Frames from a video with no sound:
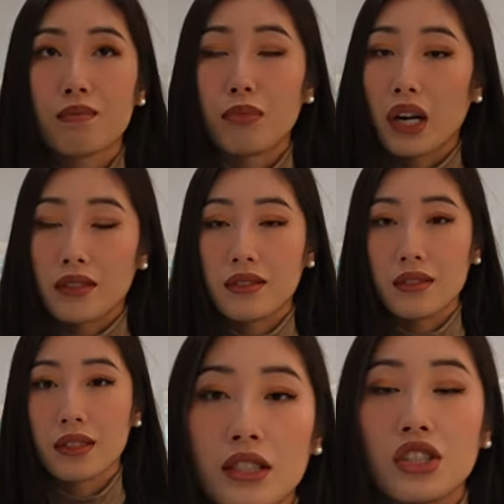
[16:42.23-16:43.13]

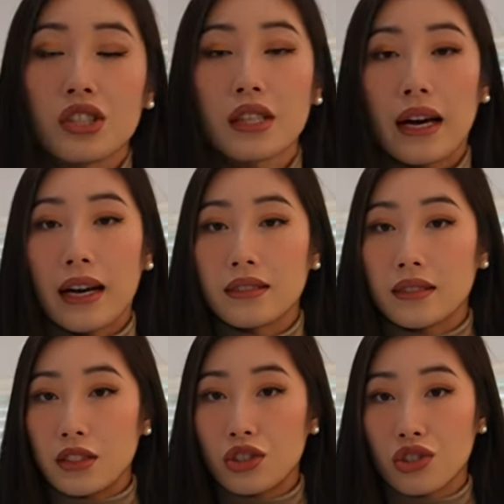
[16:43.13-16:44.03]
buttons. It just
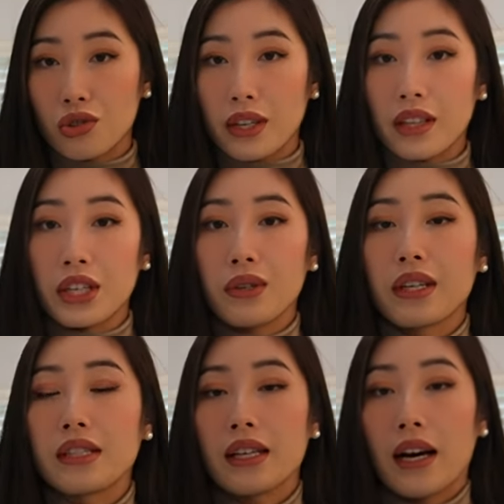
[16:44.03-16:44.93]
has this string that you
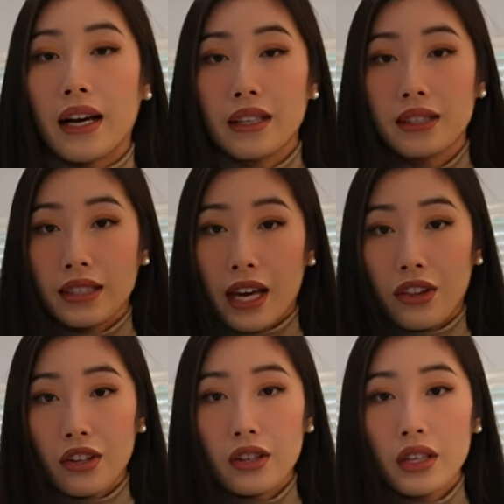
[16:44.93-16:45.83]
can tie
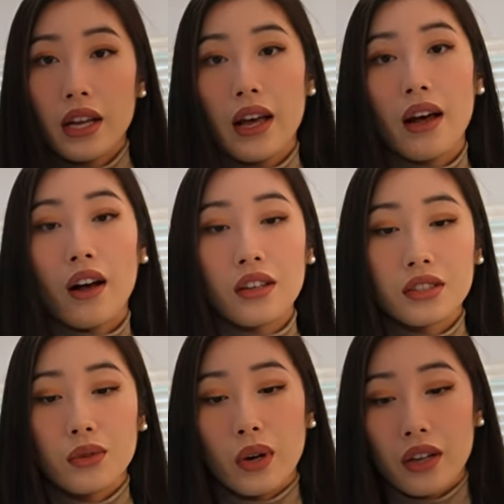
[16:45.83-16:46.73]
together.
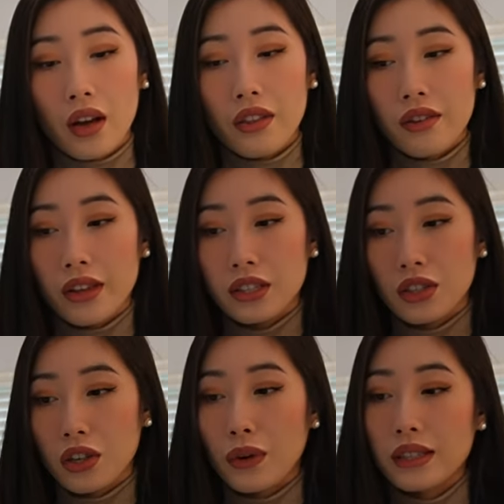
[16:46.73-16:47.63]
Also, one other thing
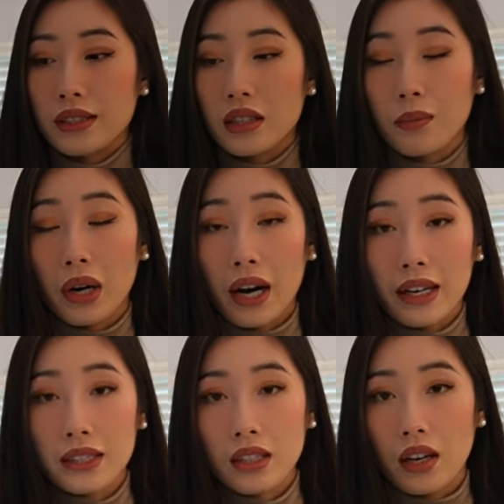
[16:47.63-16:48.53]
to note is that the
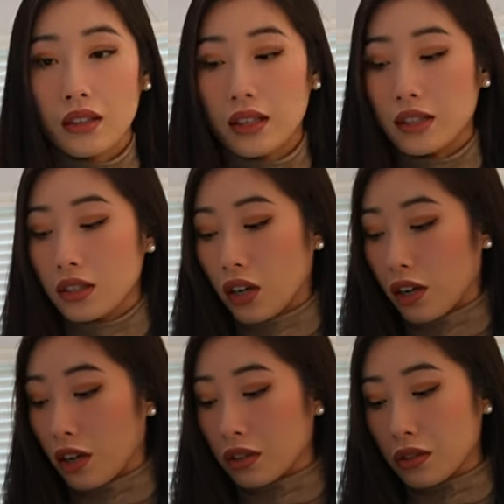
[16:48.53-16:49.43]
pockets on this
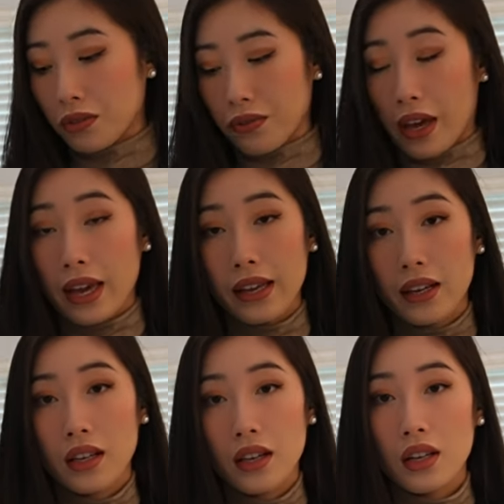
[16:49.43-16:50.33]
are also
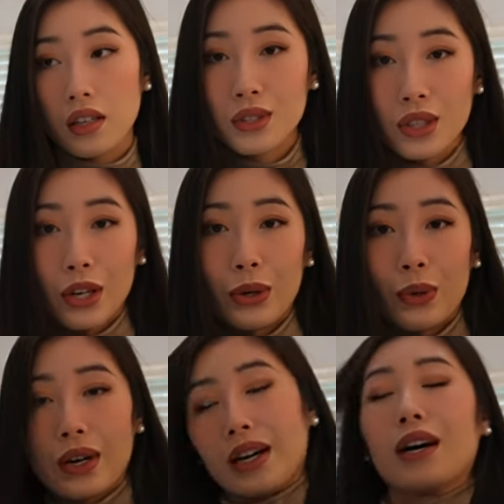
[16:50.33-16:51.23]
fake.
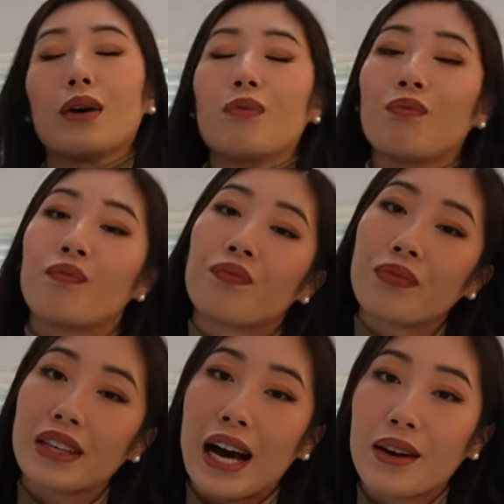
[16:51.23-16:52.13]
So um,
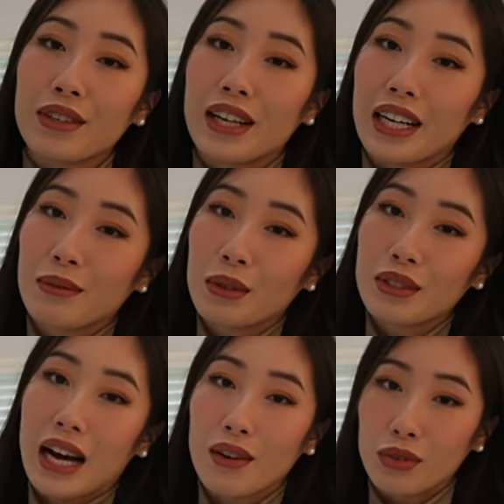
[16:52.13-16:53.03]
yeah, you're not going to be
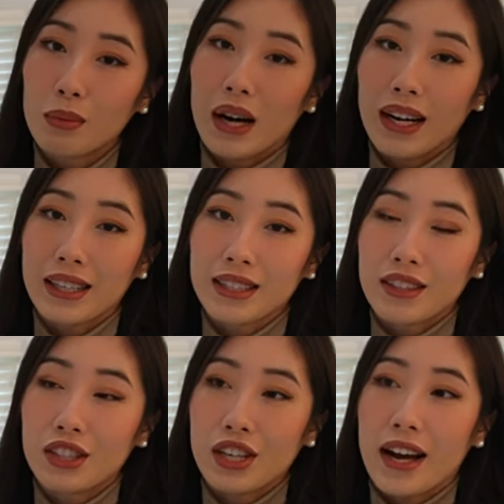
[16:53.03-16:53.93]
able to have real pockets
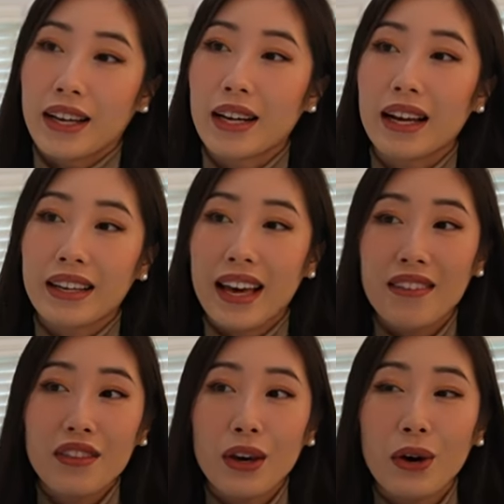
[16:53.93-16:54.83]
on this jacket.
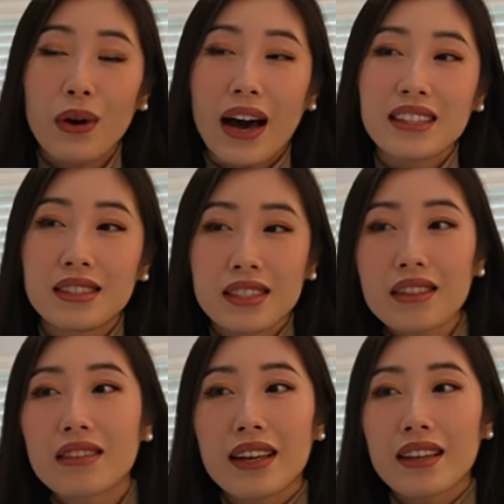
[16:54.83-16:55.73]
Again though, I
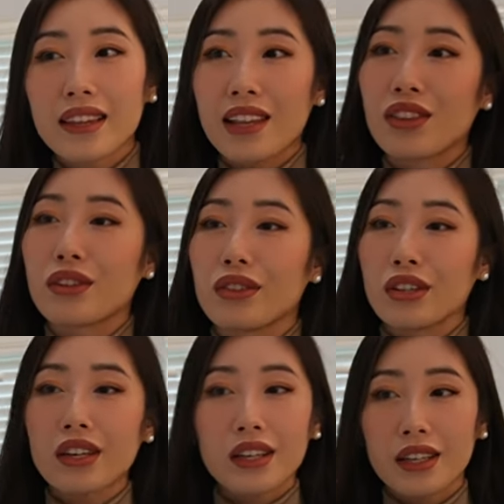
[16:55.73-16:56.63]
still think that the
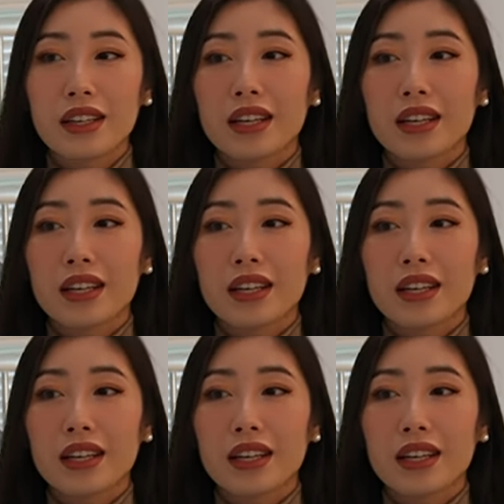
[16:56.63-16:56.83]
look,